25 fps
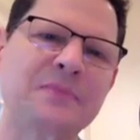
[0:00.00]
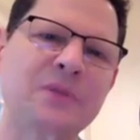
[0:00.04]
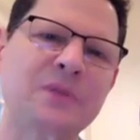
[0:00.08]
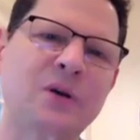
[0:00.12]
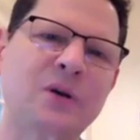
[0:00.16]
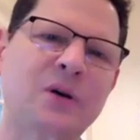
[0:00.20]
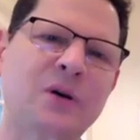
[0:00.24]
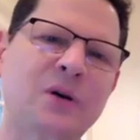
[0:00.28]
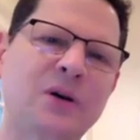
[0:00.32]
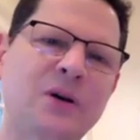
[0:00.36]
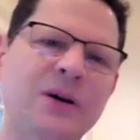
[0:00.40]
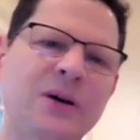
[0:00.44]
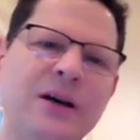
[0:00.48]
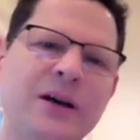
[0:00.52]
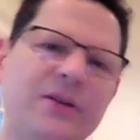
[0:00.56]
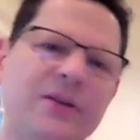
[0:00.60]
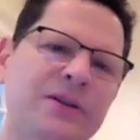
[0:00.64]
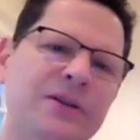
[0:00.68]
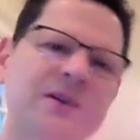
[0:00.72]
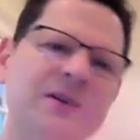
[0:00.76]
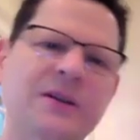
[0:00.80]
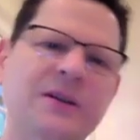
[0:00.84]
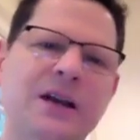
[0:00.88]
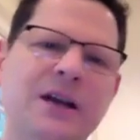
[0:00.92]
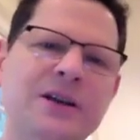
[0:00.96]
all hail the
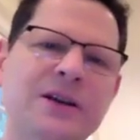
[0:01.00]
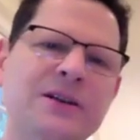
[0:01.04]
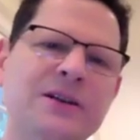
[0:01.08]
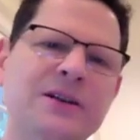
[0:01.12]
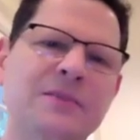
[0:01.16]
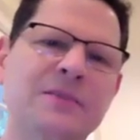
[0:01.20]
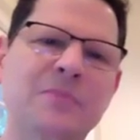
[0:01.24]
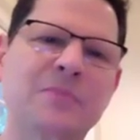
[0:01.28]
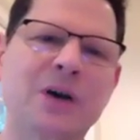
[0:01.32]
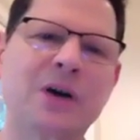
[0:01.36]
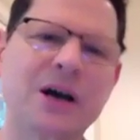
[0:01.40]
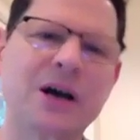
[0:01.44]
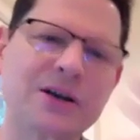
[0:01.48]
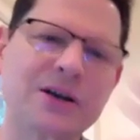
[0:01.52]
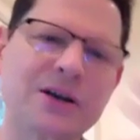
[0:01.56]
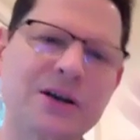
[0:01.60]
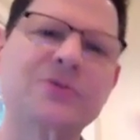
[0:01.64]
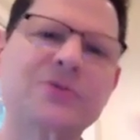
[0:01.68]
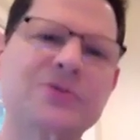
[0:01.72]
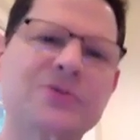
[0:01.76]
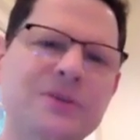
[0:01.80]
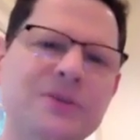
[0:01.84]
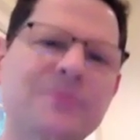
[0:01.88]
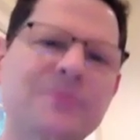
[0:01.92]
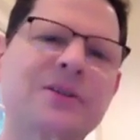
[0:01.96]
enlightened mind or
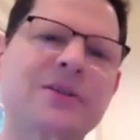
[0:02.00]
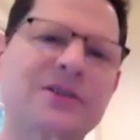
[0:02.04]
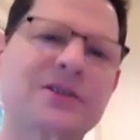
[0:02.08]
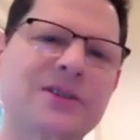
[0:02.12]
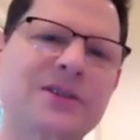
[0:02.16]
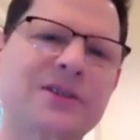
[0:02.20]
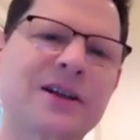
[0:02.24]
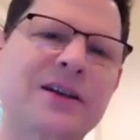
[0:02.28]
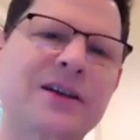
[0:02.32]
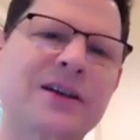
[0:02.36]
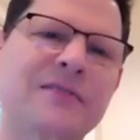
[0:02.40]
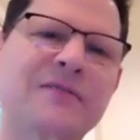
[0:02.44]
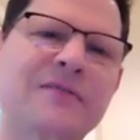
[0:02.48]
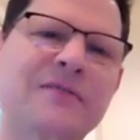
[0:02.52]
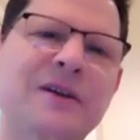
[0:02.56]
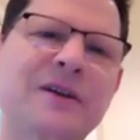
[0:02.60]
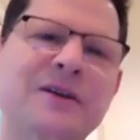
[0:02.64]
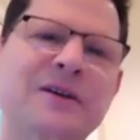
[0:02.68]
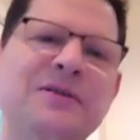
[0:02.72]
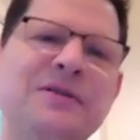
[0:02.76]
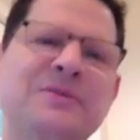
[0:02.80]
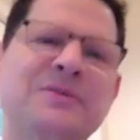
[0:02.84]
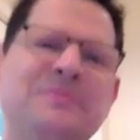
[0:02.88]
something to that effect.